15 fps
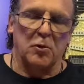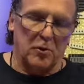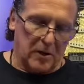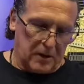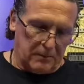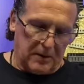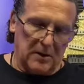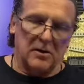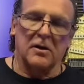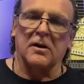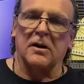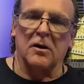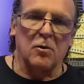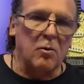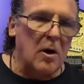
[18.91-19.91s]
We're going to be looking
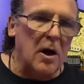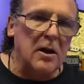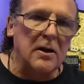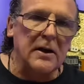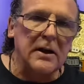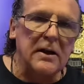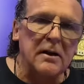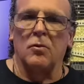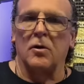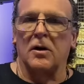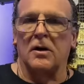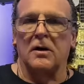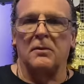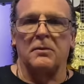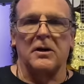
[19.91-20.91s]
at quality. We're
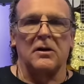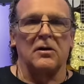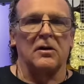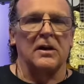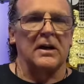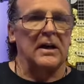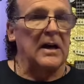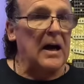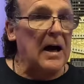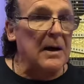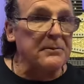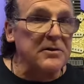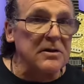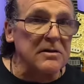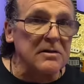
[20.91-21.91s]
going to be looking at
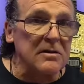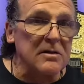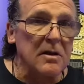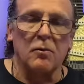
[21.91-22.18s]
options.